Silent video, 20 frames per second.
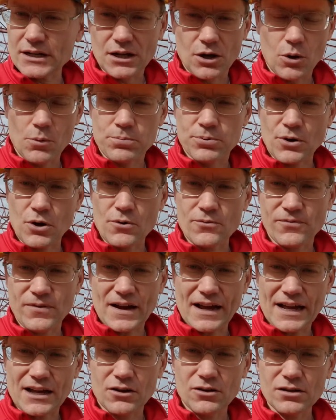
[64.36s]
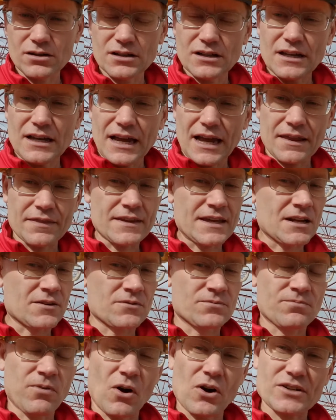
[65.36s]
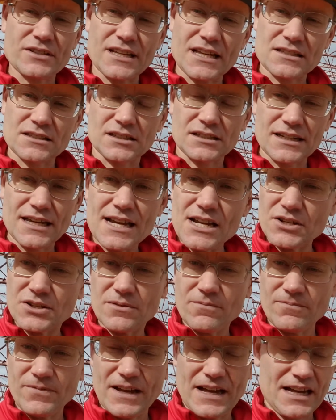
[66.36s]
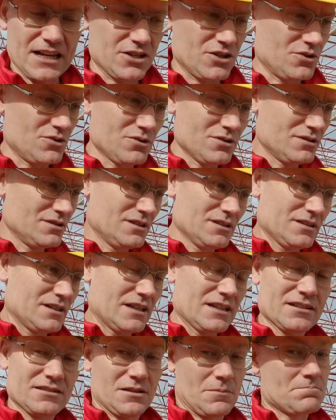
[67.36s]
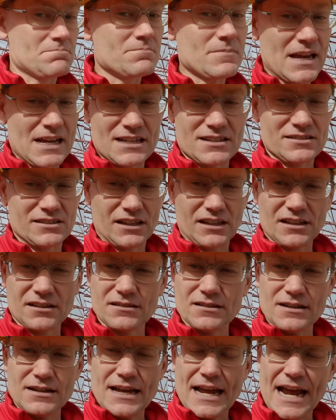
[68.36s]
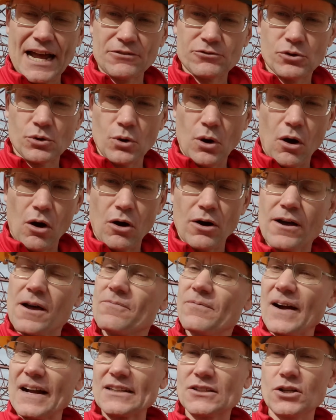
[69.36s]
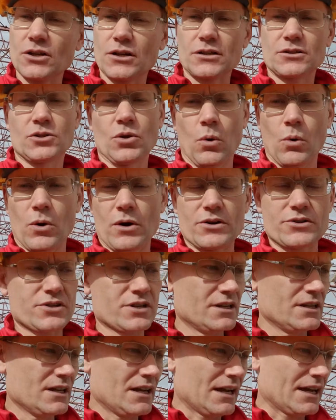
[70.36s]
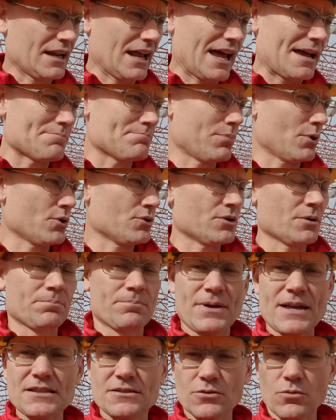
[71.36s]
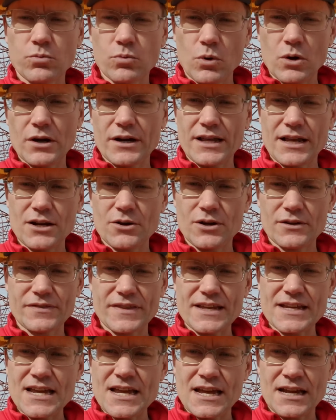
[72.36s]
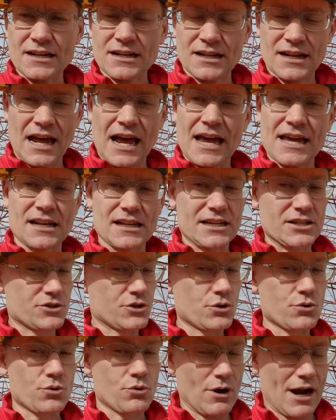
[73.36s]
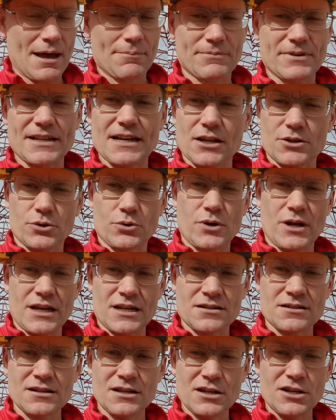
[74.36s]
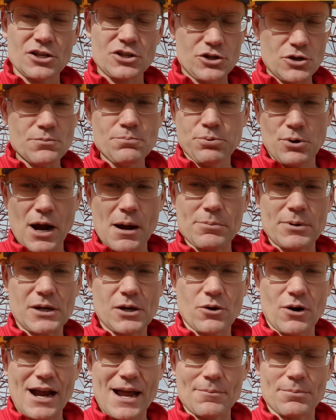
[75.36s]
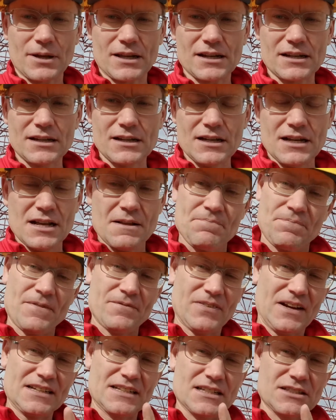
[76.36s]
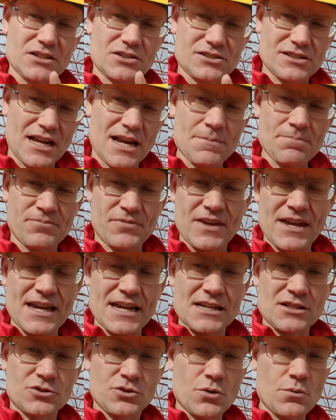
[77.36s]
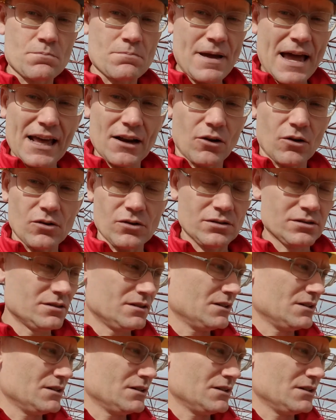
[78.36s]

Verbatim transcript: low profile, and then as far as the insulation value, is amazing. After all, if I took a torch and I burned a piece of wood here at the end and I let you grab the other end, you'd probably grab it. If I did the same thing to metal,